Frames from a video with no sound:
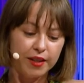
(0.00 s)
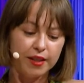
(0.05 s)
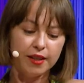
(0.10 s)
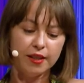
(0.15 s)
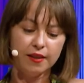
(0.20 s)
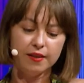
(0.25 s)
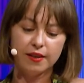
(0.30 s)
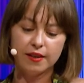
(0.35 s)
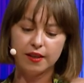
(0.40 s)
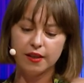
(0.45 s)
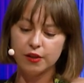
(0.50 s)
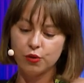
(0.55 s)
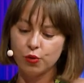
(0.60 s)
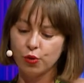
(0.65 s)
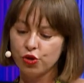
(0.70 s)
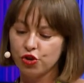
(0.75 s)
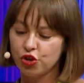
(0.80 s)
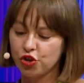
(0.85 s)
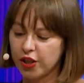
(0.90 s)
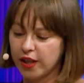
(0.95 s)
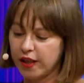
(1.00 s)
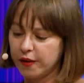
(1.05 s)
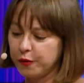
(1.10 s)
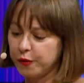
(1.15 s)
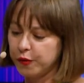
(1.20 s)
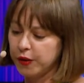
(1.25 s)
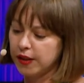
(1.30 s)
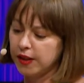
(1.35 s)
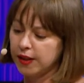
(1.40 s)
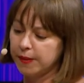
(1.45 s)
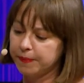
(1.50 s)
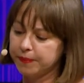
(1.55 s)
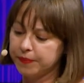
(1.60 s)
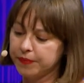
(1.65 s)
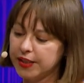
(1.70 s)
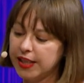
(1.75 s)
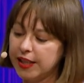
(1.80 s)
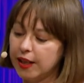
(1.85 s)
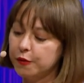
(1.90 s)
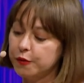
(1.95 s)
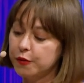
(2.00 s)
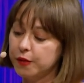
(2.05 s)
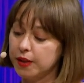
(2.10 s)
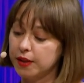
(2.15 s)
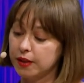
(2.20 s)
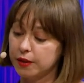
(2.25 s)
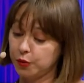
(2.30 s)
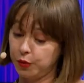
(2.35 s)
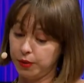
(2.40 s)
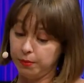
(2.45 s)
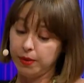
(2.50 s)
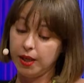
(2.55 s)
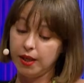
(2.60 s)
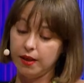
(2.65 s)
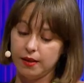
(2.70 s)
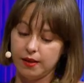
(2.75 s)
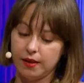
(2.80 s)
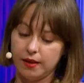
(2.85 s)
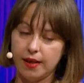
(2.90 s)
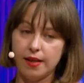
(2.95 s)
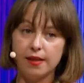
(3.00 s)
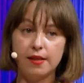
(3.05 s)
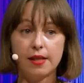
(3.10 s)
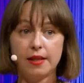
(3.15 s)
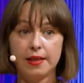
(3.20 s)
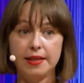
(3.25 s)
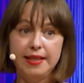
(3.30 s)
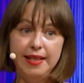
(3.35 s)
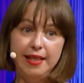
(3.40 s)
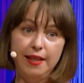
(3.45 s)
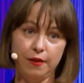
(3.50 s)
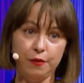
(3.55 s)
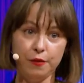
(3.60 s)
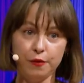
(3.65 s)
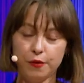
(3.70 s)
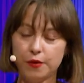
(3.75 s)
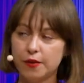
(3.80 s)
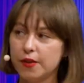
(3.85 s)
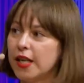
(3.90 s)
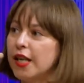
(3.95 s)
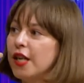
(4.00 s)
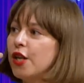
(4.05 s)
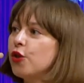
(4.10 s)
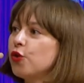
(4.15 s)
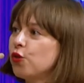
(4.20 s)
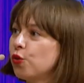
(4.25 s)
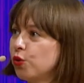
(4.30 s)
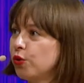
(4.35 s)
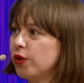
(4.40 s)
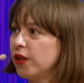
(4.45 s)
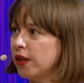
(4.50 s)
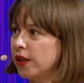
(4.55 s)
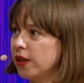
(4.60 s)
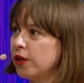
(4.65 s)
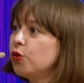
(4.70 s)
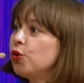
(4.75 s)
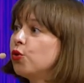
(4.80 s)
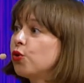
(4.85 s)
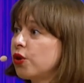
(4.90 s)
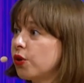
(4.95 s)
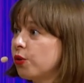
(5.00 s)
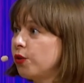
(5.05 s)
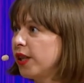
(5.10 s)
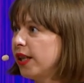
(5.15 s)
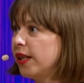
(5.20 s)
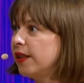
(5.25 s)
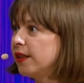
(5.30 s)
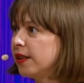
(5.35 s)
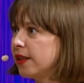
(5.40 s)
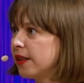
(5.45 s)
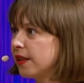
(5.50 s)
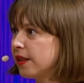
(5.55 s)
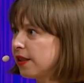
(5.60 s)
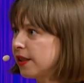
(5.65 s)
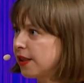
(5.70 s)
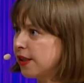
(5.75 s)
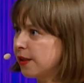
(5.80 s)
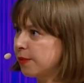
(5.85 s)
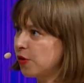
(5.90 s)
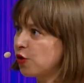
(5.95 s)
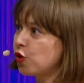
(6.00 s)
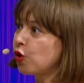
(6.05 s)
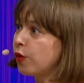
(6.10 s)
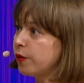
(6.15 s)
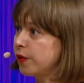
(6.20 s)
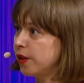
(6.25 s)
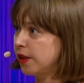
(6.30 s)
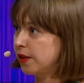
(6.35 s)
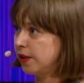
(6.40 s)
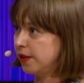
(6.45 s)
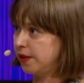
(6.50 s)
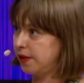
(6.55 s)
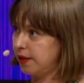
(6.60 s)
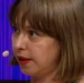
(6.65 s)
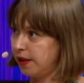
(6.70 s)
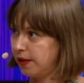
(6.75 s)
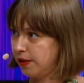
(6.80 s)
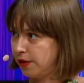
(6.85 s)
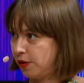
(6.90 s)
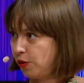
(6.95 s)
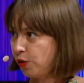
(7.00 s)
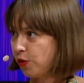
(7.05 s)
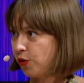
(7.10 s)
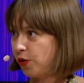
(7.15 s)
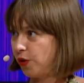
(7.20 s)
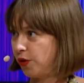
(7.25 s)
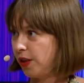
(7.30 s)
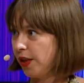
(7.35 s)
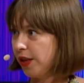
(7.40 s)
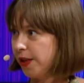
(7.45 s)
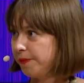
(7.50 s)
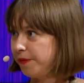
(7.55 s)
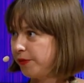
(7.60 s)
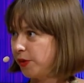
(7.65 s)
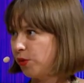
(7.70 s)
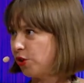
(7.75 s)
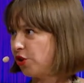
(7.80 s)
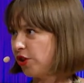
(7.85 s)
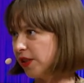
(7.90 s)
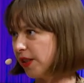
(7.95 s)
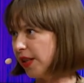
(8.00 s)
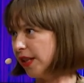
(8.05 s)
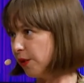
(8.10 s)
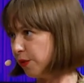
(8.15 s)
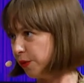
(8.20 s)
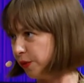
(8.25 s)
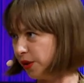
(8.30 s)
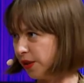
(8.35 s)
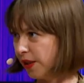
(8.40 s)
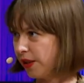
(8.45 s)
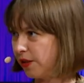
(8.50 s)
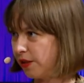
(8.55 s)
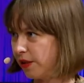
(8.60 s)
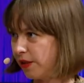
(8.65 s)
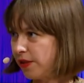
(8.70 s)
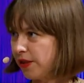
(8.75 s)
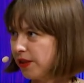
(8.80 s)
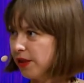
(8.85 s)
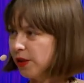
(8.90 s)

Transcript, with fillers: Nikita Khrushchev um, gave the Crimea as a gift to the Ukrainian um, Soviet state, so to say, which is kind of ridiculous